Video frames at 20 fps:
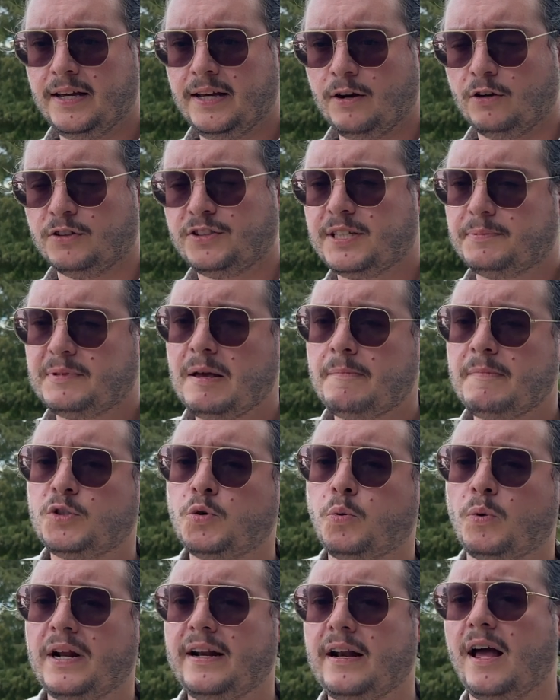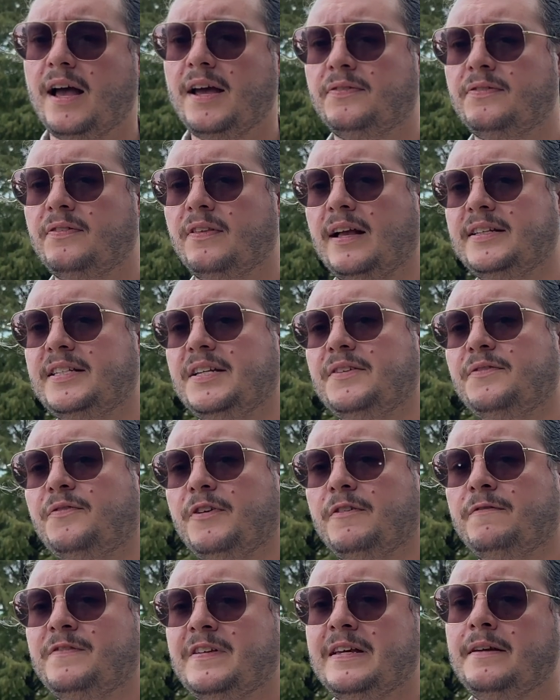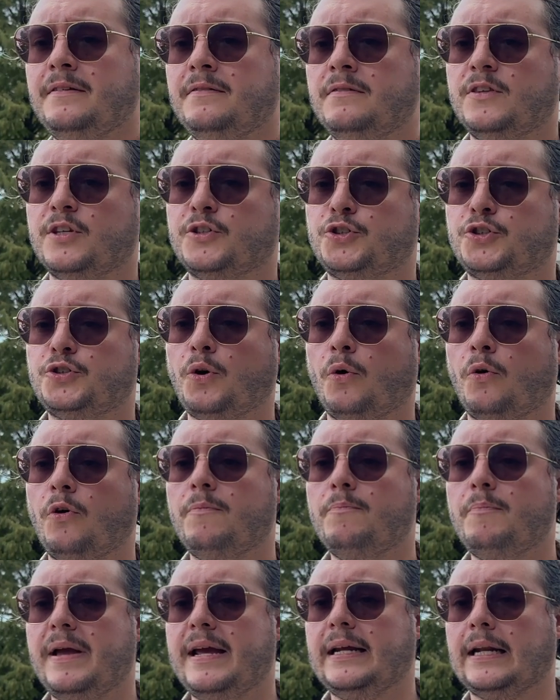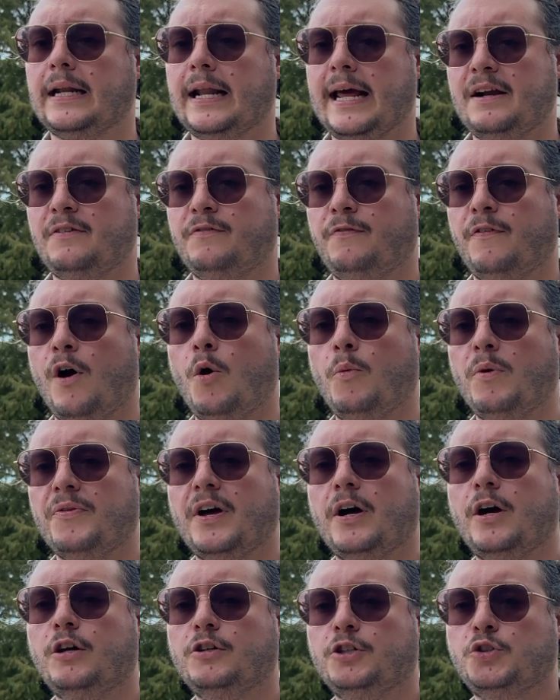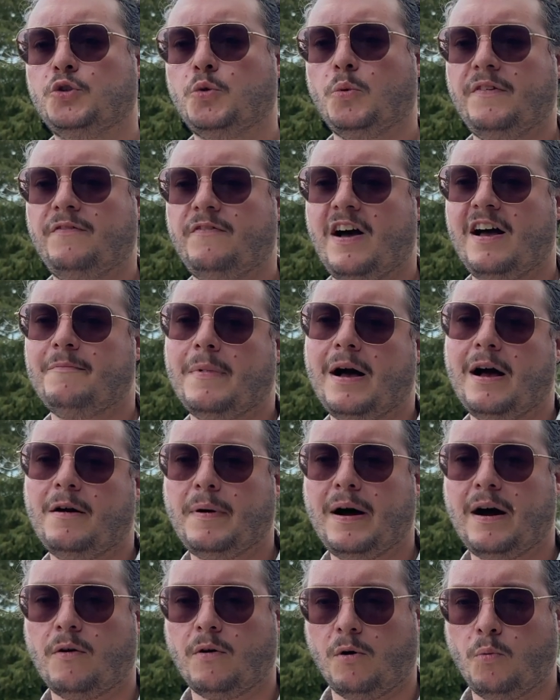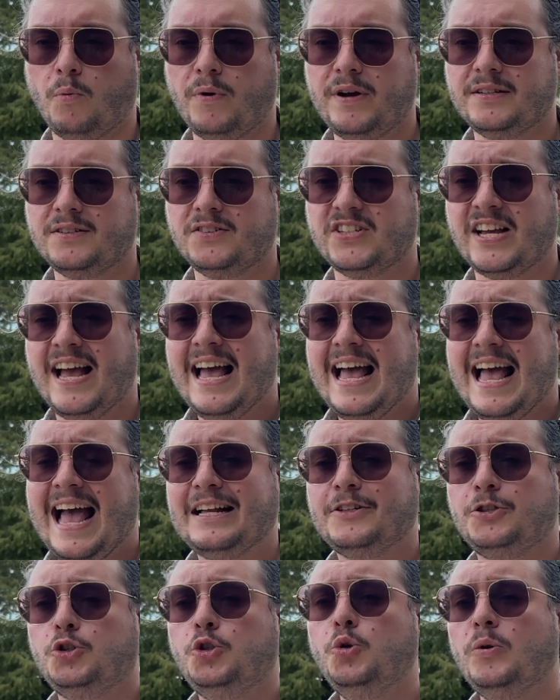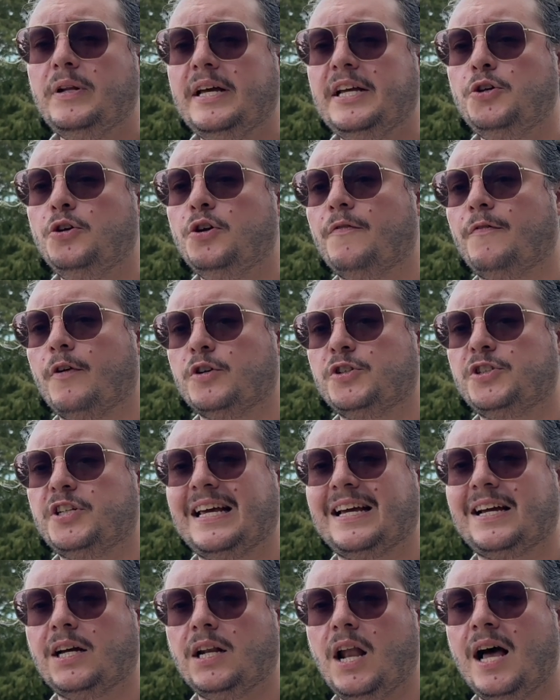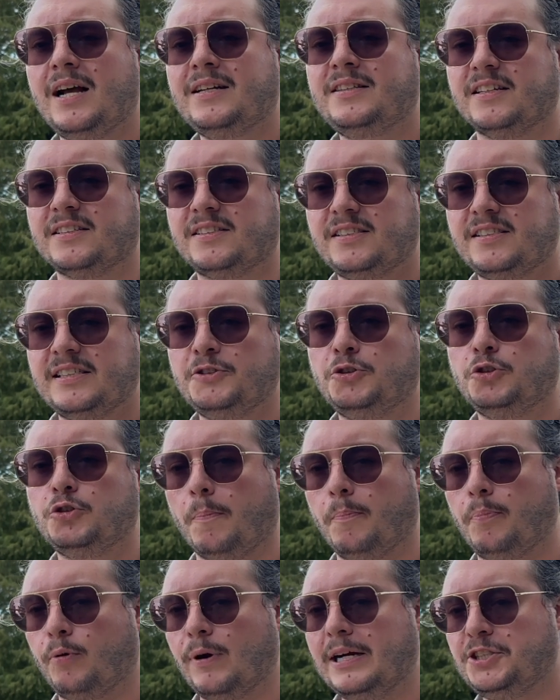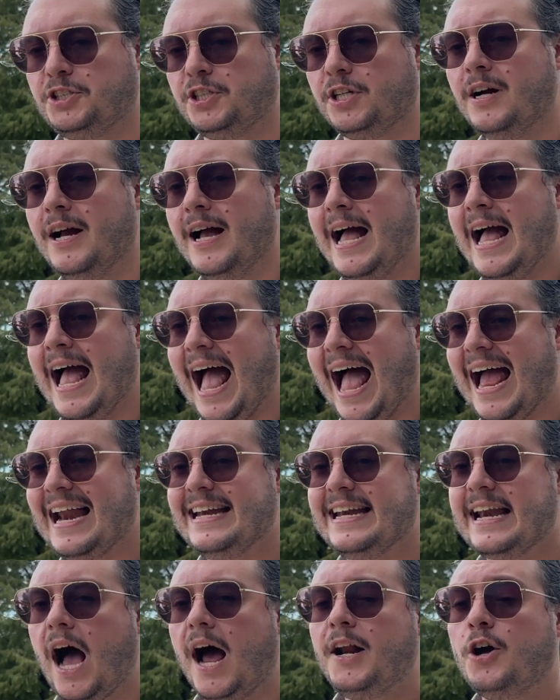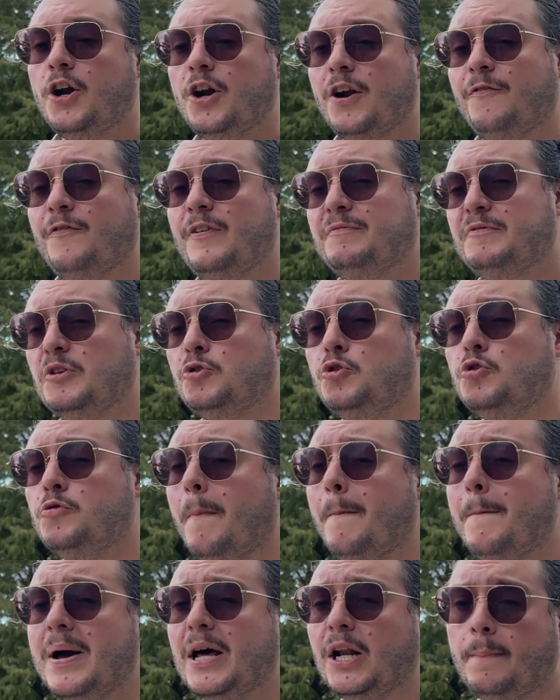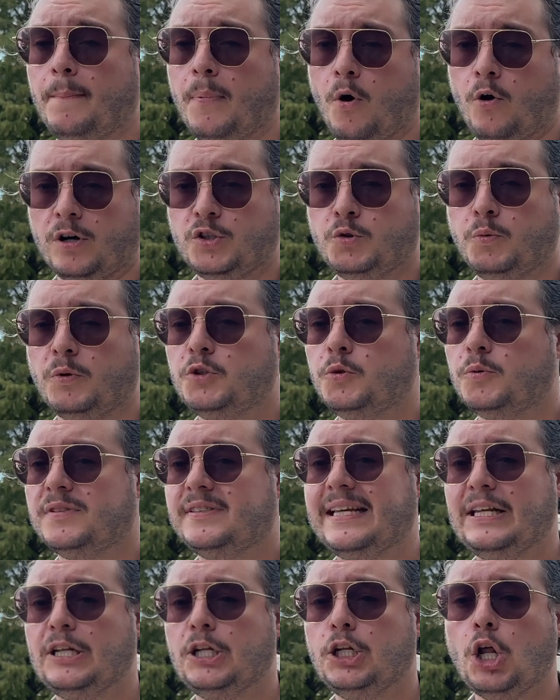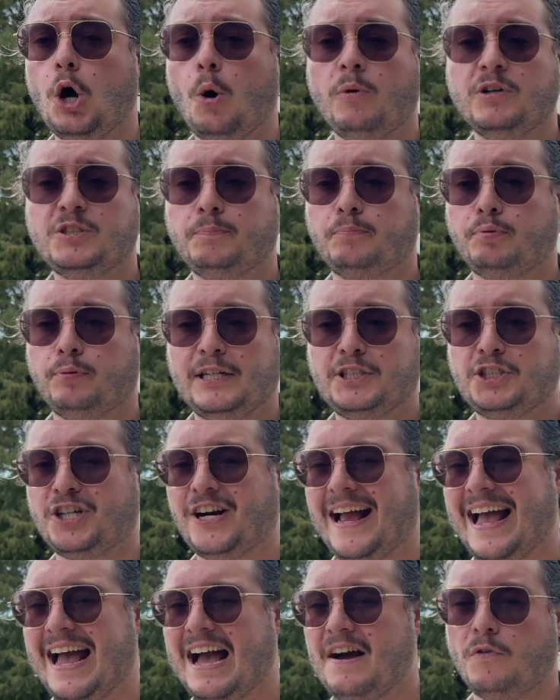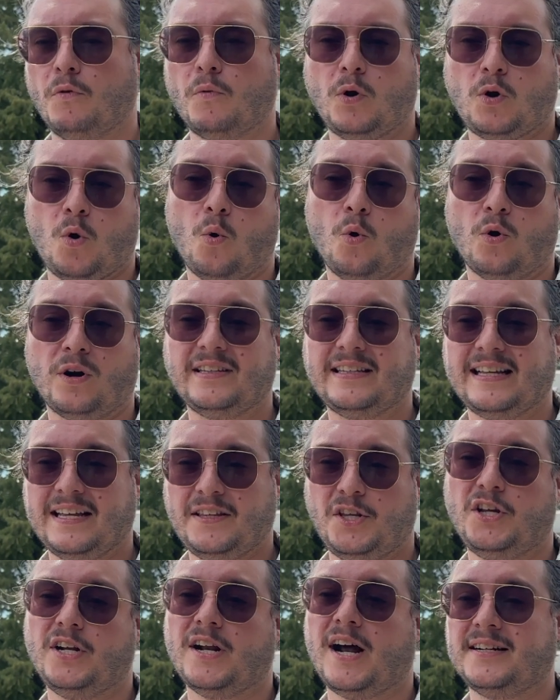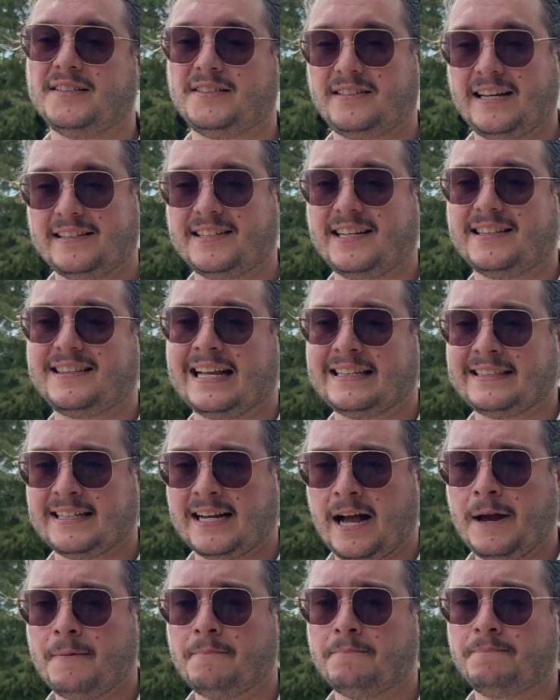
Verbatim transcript: On September 29, 1915, the storm made landfall with 125-mile-per-hour winds, and Tulane University clocked the central pressure at 952 millibars, which was the lowest pressure ever recorded in the United States at that time.